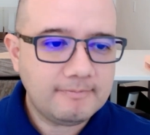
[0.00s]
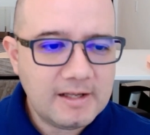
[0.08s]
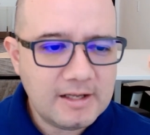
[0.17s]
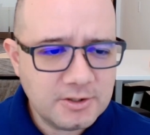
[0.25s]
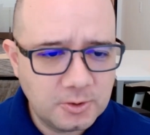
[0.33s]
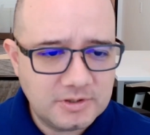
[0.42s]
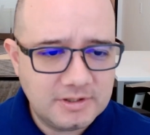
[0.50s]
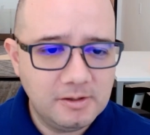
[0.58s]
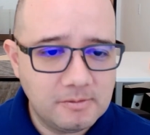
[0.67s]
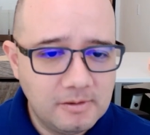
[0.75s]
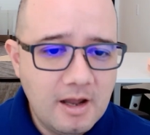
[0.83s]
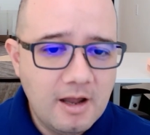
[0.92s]
So
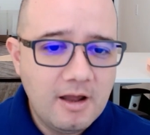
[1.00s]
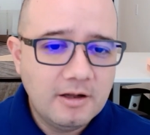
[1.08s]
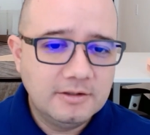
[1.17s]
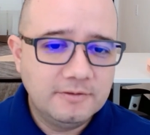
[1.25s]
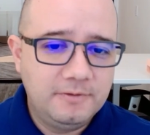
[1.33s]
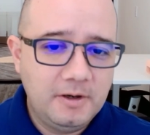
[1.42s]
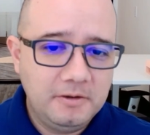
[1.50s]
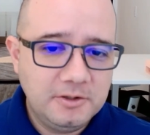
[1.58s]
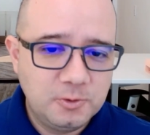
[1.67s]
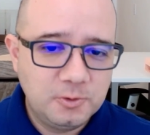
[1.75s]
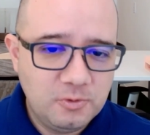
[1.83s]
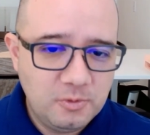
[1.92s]
still very
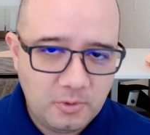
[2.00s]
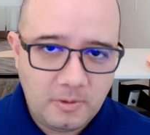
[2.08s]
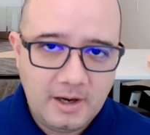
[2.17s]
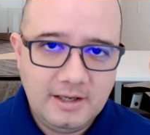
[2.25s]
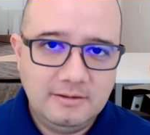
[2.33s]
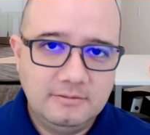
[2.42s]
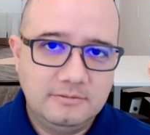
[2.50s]
doable, right?